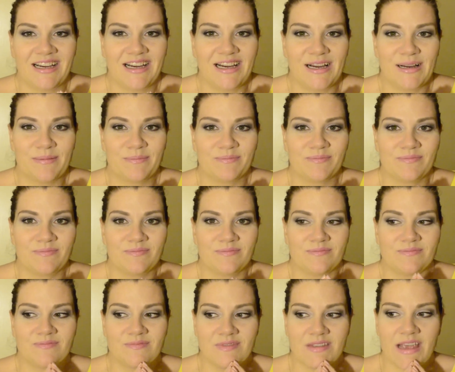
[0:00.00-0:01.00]
um,
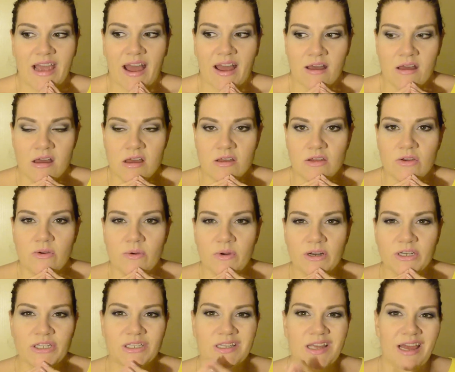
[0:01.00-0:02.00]
yeah, who are
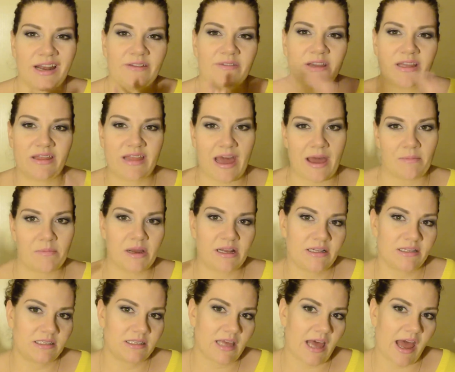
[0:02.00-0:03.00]
just kind of in that
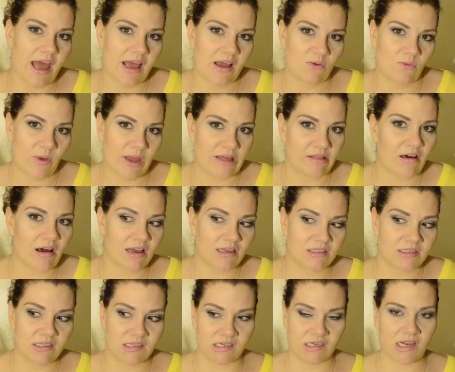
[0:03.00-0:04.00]
mindset, weight
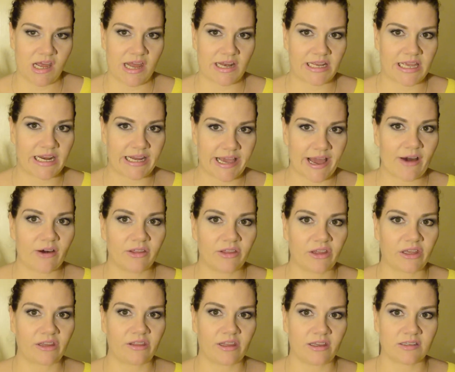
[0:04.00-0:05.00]
loss and, and getting
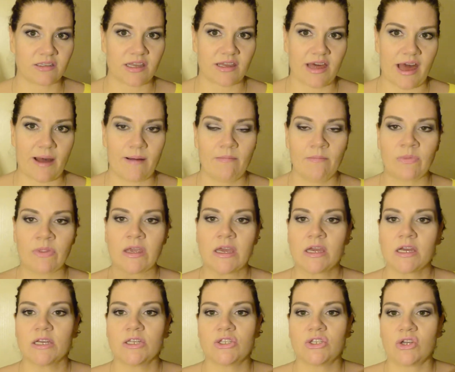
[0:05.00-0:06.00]
healthy and things like that.
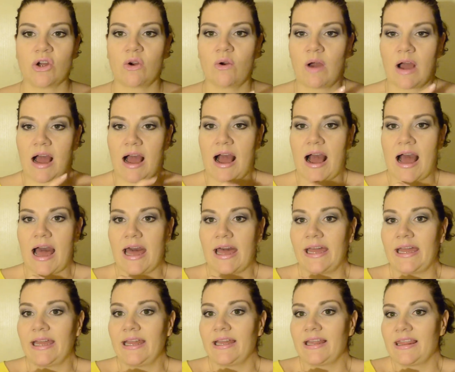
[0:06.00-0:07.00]
So
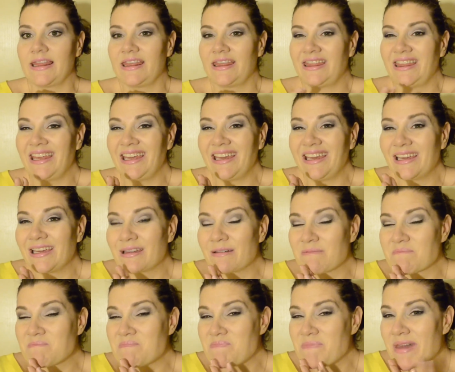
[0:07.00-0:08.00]
I think
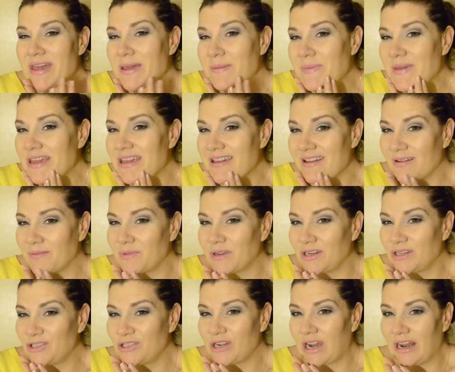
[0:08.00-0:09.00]
maybe I'm
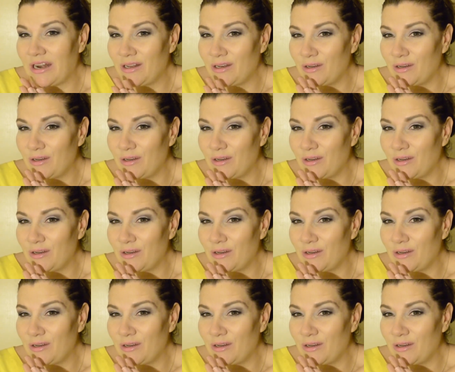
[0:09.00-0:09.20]
going to try to